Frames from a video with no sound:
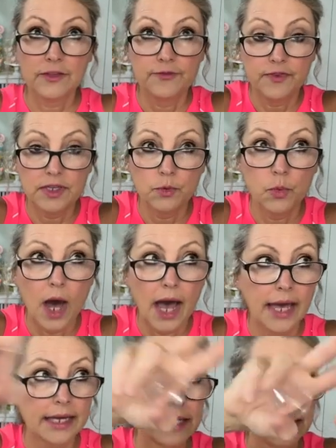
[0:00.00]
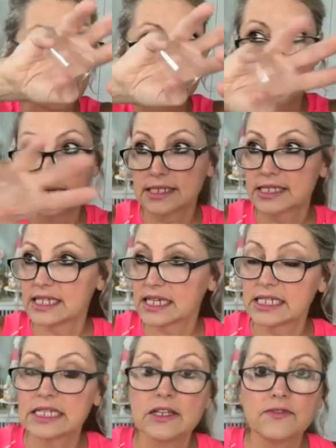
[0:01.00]
8 feet wide and like
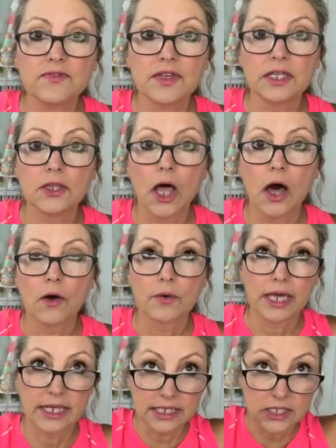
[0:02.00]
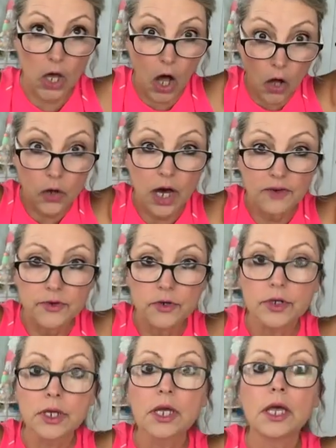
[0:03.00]
16 feet long, and it's all
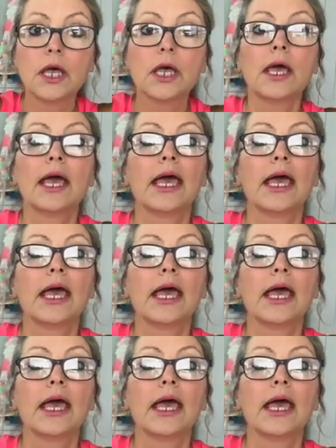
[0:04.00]
covered.